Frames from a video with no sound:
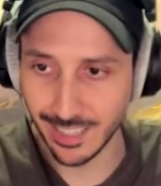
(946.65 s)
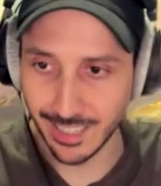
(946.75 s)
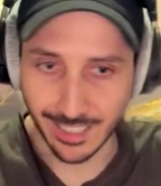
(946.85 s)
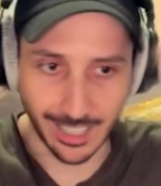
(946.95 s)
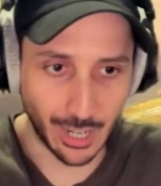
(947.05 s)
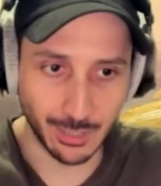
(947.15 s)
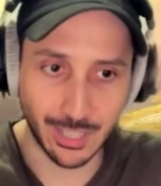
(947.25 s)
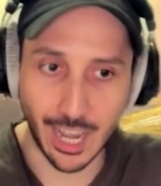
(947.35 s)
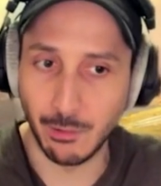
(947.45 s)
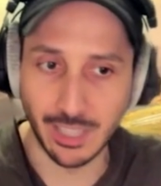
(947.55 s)

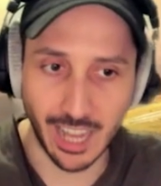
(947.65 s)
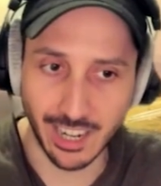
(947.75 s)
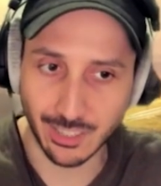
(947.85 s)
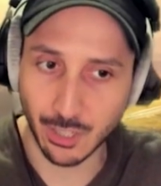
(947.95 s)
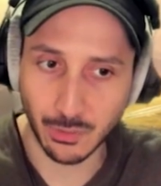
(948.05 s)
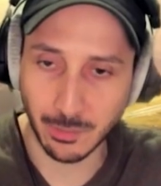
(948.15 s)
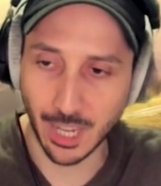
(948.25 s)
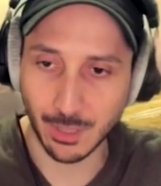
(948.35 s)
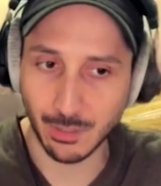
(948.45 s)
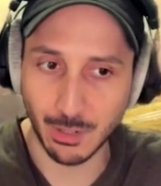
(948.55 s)
Tywin Lannister from Game
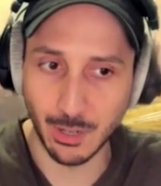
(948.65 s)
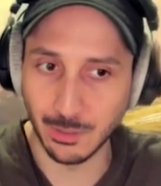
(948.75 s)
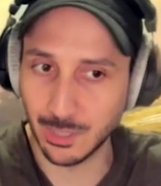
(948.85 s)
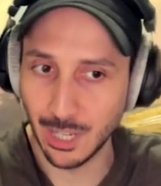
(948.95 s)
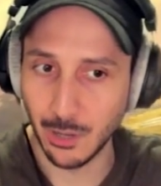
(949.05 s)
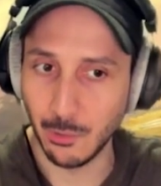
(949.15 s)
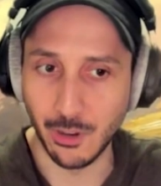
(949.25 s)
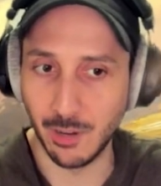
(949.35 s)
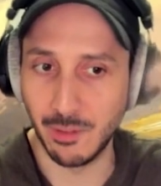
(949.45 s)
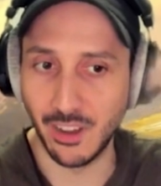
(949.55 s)
of Thrones, one of
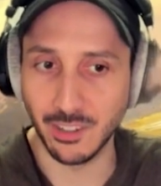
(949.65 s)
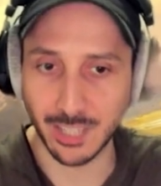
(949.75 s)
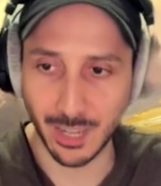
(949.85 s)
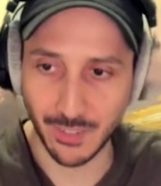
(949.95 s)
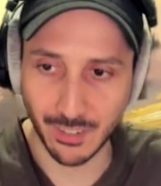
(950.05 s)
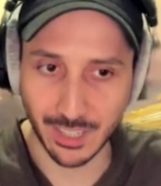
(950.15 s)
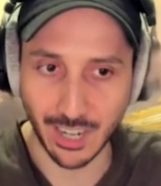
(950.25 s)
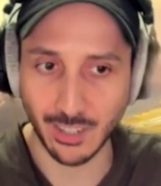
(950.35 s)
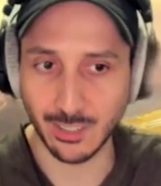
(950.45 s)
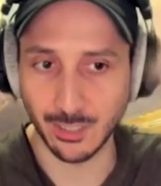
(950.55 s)
my all-time favorite
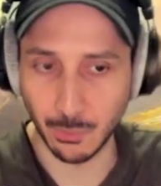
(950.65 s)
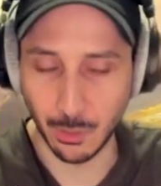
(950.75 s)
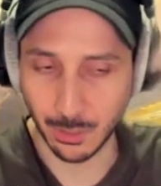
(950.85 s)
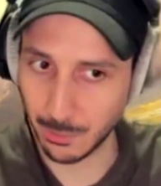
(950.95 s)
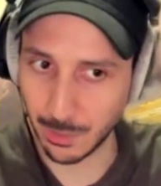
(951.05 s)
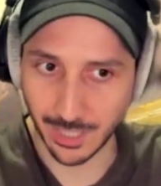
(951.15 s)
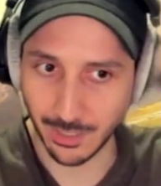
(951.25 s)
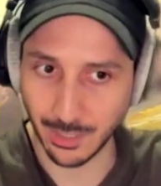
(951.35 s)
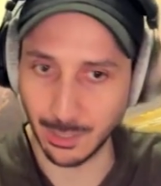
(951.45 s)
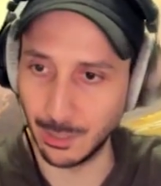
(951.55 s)
characters. Walter White
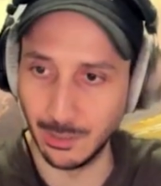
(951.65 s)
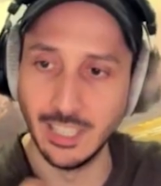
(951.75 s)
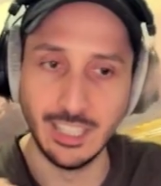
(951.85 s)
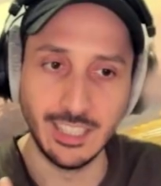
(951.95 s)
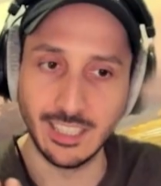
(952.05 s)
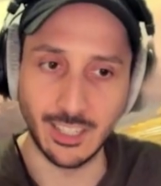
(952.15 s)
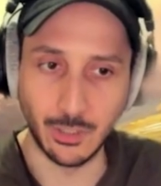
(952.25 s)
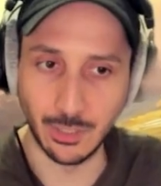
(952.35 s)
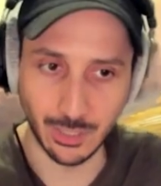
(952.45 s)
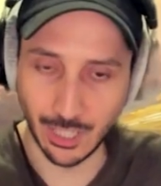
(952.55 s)
also. I know these,
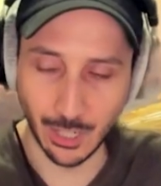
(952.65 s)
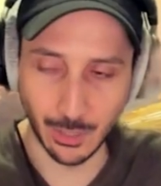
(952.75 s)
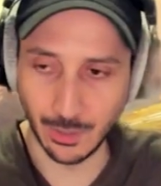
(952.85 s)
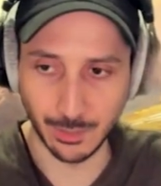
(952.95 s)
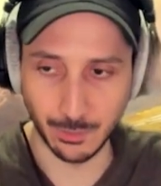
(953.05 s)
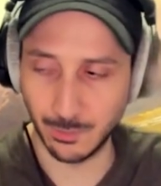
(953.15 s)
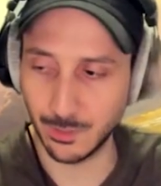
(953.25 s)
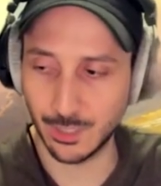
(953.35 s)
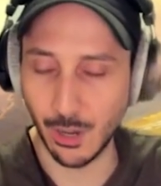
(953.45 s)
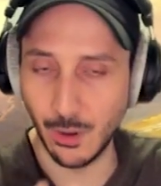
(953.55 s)
is
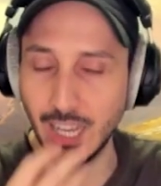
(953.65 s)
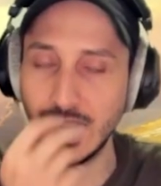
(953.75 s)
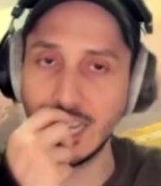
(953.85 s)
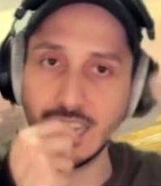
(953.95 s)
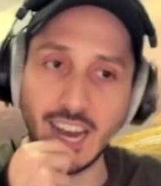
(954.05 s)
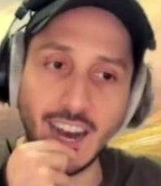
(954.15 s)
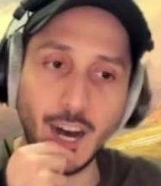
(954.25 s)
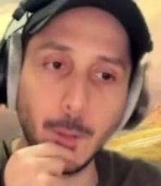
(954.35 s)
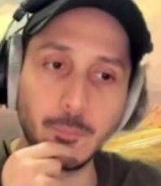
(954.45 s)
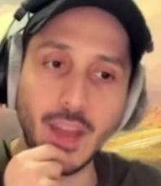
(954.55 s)
so.
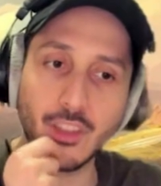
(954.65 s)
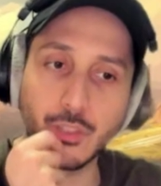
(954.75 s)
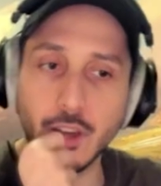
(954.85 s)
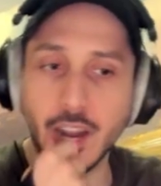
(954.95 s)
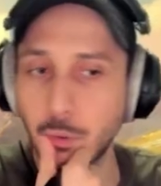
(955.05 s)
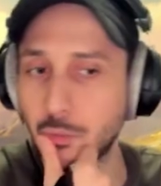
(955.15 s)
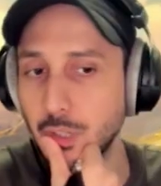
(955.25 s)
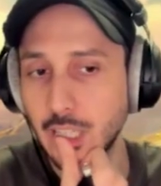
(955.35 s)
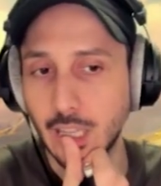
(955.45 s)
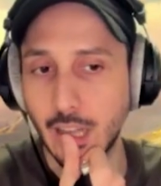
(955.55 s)
I thought I would really
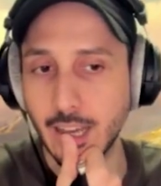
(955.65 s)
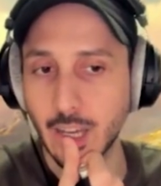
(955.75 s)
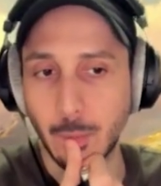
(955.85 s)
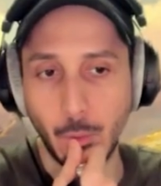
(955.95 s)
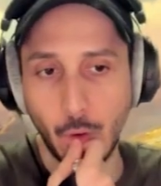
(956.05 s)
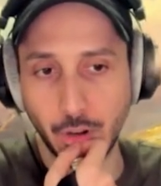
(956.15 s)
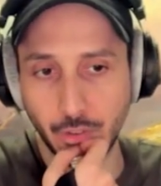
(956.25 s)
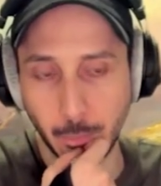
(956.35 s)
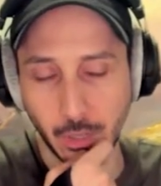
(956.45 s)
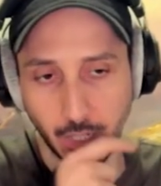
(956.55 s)
like him. I wonder if I'm
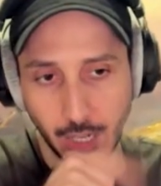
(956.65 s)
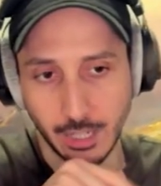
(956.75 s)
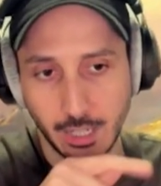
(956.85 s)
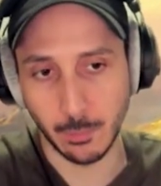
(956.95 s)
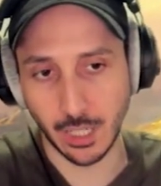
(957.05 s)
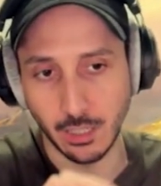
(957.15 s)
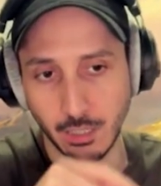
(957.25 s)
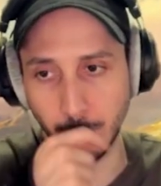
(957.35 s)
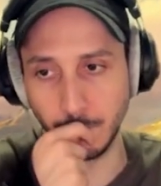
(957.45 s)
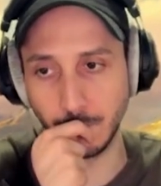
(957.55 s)
going to like him in
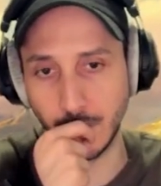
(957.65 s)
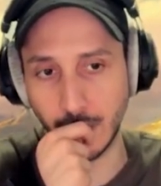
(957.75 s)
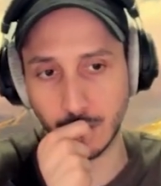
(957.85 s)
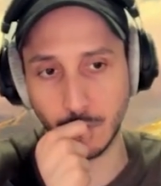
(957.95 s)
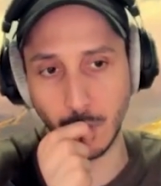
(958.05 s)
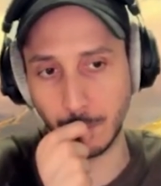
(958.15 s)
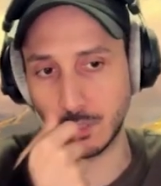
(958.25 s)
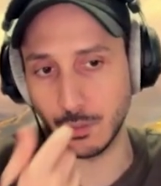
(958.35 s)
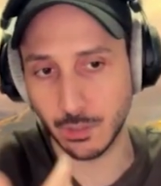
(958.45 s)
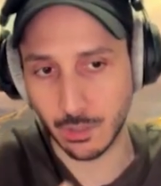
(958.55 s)
the next few
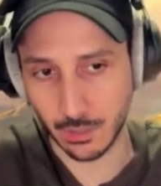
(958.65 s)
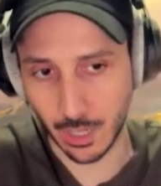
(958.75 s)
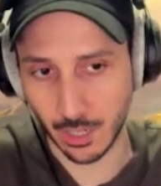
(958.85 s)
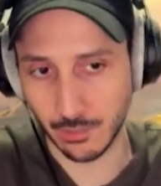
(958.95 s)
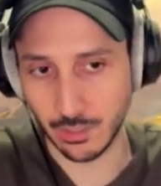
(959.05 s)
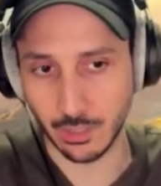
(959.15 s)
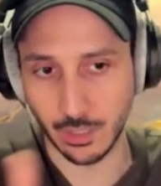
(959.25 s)
episodes because I obviously,